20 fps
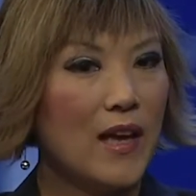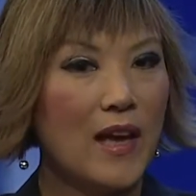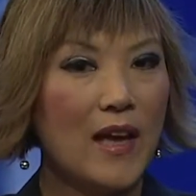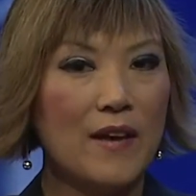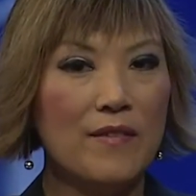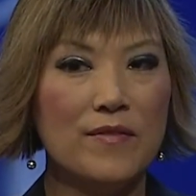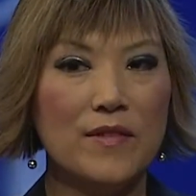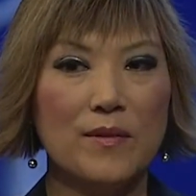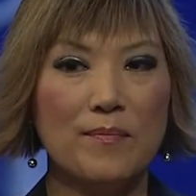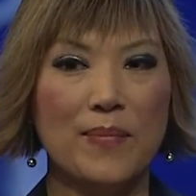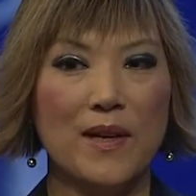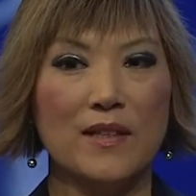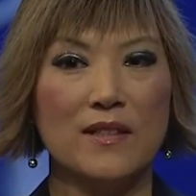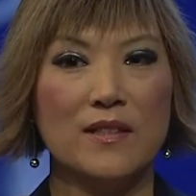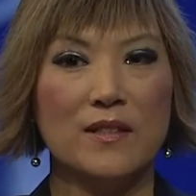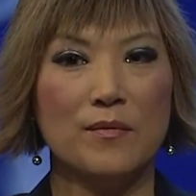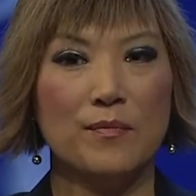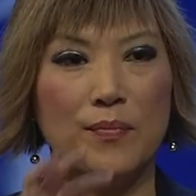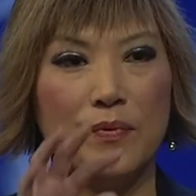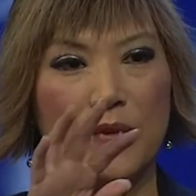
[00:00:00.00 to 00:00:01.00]
I have the
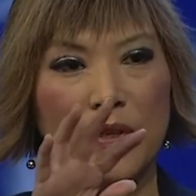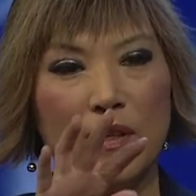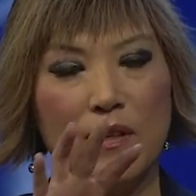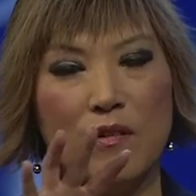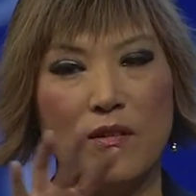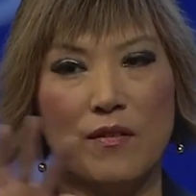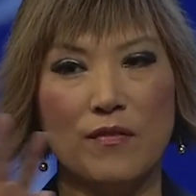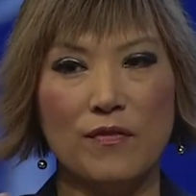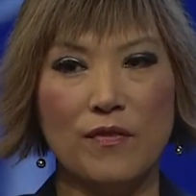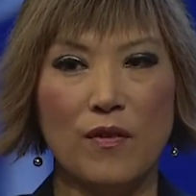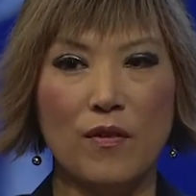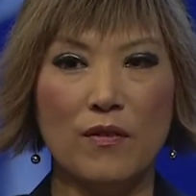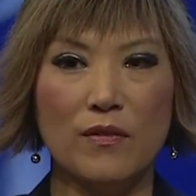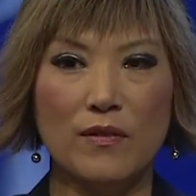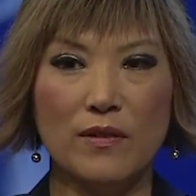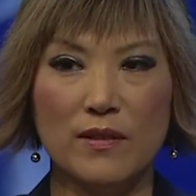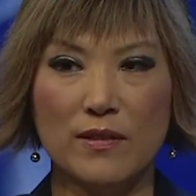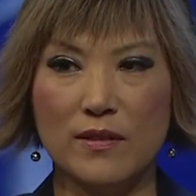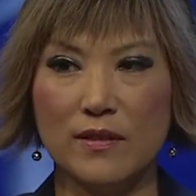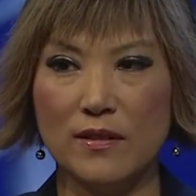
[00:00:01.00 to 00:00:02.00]
best breed of all
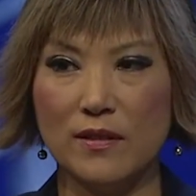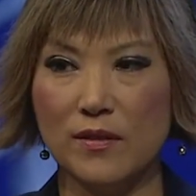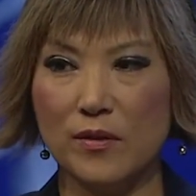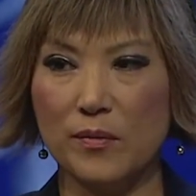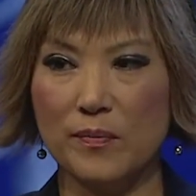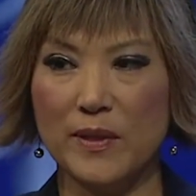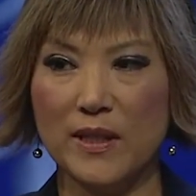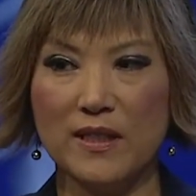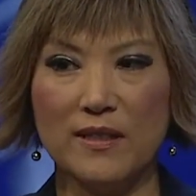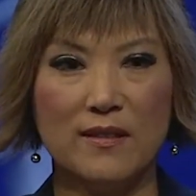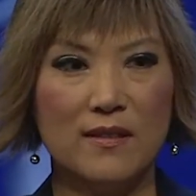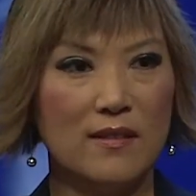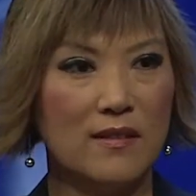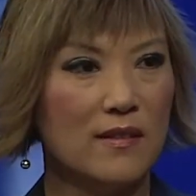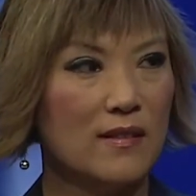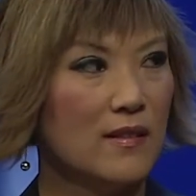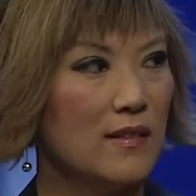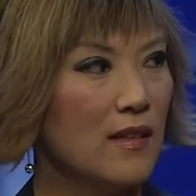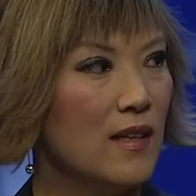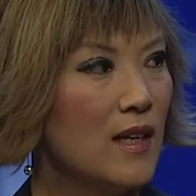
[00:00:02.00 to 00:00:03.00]
these little
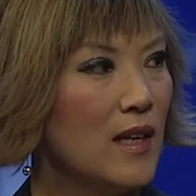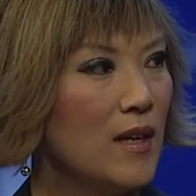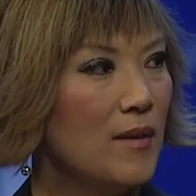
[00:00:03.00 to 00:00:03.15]
pieces.